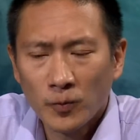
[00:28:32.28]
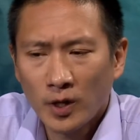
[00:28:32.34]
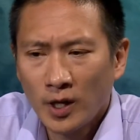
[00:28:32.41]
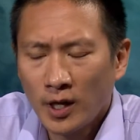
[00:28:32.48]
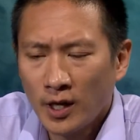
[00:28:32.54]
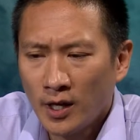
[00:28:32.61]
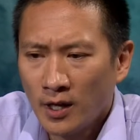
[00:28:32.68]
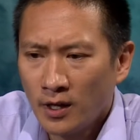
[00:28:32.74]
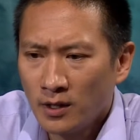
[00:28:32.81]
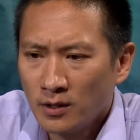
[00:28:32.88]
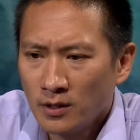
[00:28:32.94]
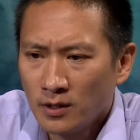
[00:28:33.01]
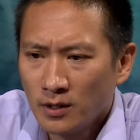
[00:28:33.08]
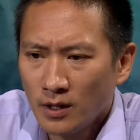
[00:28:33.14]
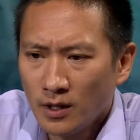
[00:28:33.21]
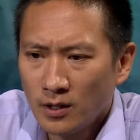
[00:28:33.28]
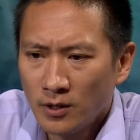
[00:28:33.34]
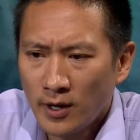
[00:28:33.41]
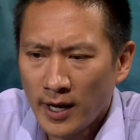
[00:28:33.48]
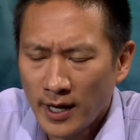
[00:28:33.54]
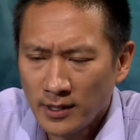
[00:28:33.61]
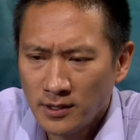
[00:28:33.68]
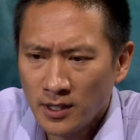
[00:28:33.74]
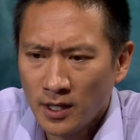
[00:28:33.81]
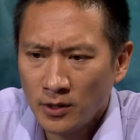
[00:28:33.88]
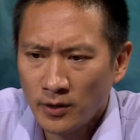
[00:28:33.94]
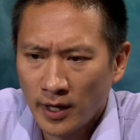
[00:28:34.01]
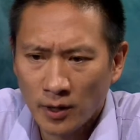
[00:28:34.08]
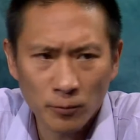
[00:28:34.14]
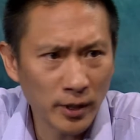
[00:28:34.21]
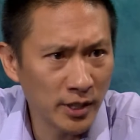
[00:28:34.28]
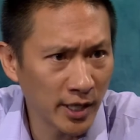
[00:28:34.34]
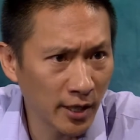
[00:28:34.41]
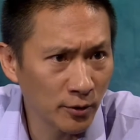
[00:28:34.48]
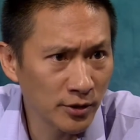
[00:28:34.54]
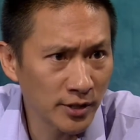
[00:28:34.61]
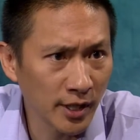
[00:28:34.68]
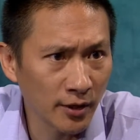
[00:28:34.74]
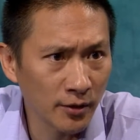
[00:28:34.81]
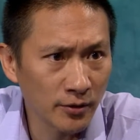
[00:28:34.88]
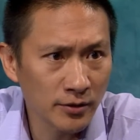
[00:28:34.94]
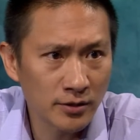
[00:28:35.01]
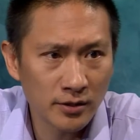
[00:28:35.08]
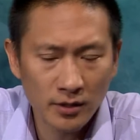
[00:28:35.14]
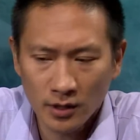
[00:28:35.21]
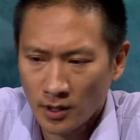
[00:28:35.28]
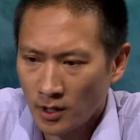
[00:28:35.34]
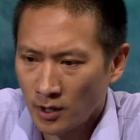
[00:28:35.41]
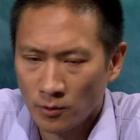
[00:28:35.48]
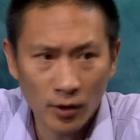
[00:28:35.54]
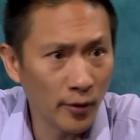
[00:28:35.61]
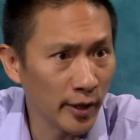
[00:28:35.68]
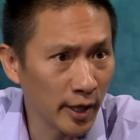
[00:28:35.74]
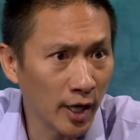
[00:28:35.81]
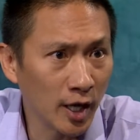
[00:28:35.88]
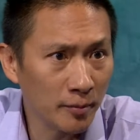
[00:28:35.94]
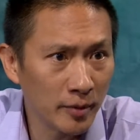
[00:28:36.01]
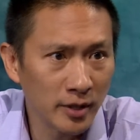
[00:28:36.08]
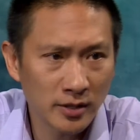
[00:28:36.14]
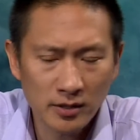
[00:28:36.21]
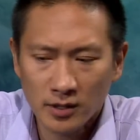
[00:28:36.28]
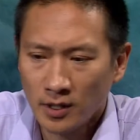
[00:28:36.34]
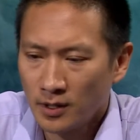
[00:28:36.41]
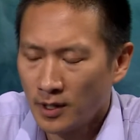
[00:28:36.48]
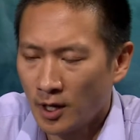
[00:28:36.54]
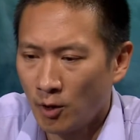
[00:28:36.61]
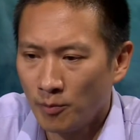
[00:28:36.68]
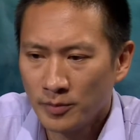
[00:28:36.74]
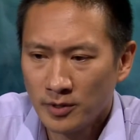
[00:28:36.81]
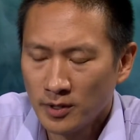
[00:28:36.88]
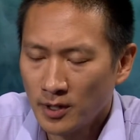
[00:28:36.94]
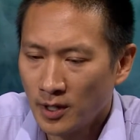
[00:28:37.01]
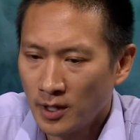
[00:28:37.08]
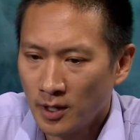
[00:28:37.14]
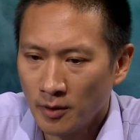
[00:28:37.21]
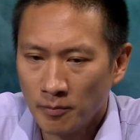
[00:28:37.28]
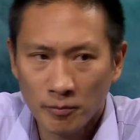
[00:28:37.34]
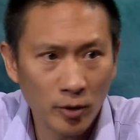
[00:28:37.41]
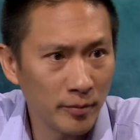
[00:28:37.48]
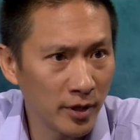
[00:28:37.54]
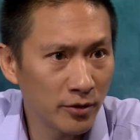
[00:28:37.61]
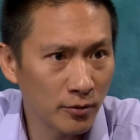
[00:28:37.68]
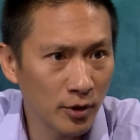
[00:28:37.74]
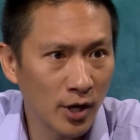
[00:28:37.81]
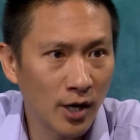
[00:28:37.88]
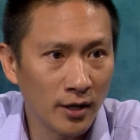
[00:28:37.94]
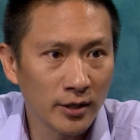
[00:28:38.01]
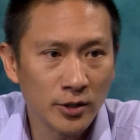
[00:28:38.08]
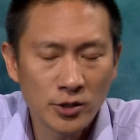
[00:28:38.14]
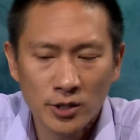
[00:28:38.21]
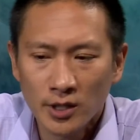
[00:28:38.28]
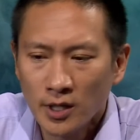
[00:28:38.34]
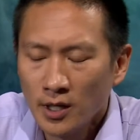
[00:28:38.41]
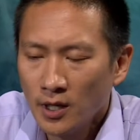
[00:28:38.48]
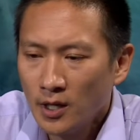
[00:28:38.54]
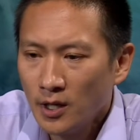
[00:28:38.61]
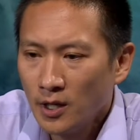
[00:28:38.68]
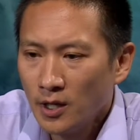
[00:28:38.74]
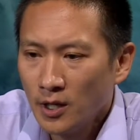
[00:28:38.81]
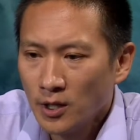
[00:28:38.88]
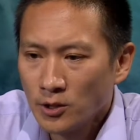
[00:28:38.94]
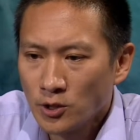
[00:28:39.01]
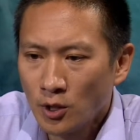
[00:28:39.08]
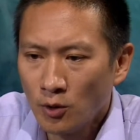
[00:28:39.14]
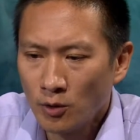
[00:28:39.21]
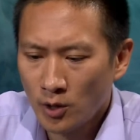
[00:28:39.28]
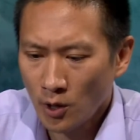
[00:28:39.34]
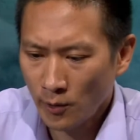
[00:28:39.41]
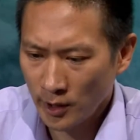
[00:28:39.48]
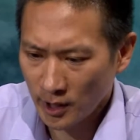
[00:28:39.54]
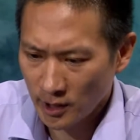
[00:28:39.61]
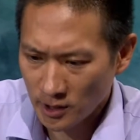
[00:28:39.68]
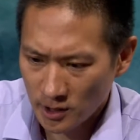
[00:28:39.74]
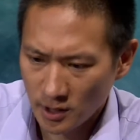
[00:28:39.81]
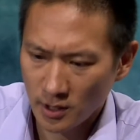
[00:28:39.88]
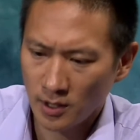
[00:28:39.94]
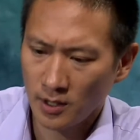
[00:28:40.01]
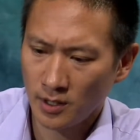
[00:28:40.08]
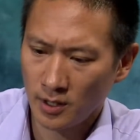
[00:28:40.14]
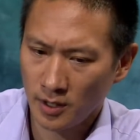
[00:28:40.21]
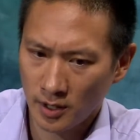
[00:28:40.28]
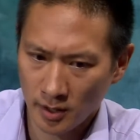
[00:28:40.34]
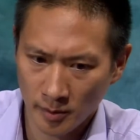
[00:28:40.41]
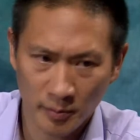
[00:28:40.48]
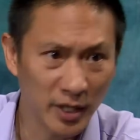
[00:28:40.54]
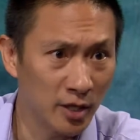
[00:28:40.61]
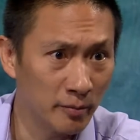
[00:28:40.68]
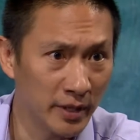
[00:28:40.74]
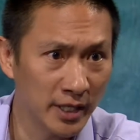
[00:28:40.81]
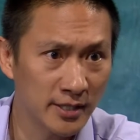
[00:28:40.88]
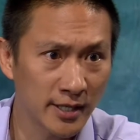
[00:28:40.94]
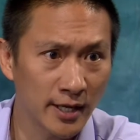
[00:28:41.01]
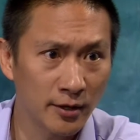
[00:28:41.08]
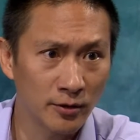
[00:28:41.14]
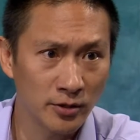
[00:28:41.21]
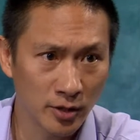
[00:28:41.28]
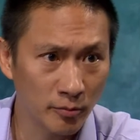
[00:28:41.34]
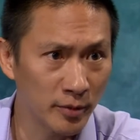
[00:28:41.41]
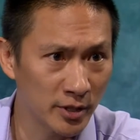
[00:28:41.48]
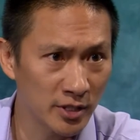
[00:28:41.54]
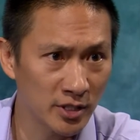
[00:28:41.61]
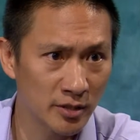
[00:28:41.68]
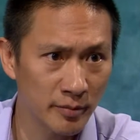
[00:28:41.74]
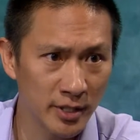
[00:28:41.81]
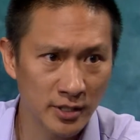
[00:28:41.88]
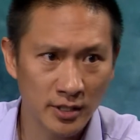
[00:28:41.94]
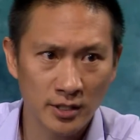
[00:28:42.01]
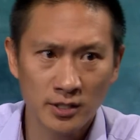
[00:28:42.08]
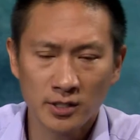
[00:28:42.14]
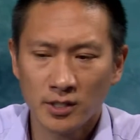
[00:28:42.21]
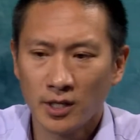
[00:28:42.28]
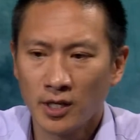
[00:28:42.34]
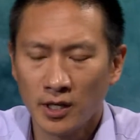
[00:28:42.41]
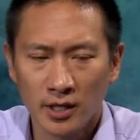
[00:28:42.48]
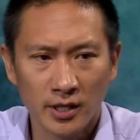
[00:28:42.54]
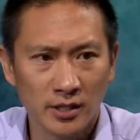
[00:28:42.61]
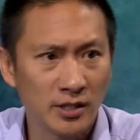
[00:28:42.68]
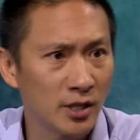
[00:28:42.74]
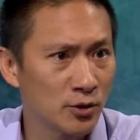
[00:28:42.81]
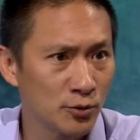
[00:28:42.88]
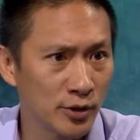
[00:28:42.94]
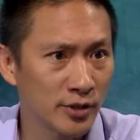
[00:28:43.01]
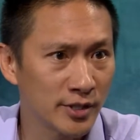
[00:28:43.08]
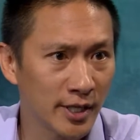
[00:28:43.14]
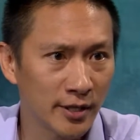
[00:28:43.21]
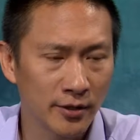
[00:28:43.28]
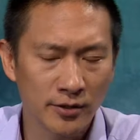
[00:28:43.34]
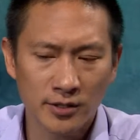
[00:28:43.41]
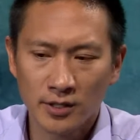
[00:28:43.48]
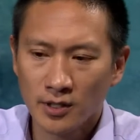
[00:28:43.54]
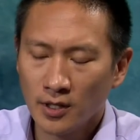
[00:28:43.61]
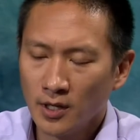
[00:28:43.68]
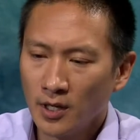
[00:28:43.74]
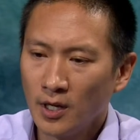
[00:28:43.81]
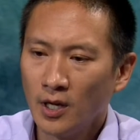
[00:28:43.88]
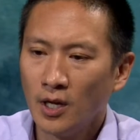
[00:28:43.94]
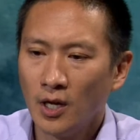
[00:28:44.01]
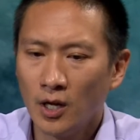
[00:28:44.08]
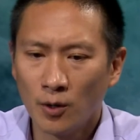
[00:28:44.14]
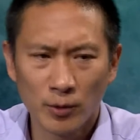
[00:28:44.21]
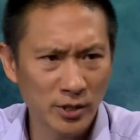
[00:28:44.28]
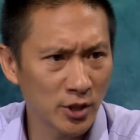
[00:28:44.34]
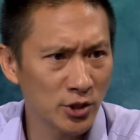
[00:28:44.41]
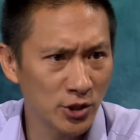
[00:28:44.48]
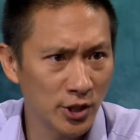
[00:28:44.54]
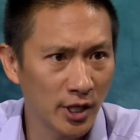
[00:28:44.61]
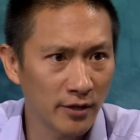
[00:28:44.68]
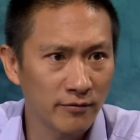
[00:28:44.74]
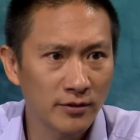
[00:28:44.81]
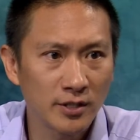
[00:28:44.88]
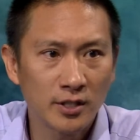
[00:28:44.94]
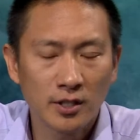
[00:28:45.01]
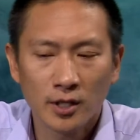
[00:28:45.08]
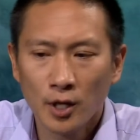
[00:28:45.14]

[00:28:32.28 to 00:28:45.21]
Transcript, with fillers: And, you know, I had done like retail sales uh, growing up. It, it helped uh, put me through college. So going into uh, B two B sales, you know, business to business, uh, industrial sales uh, was a shift.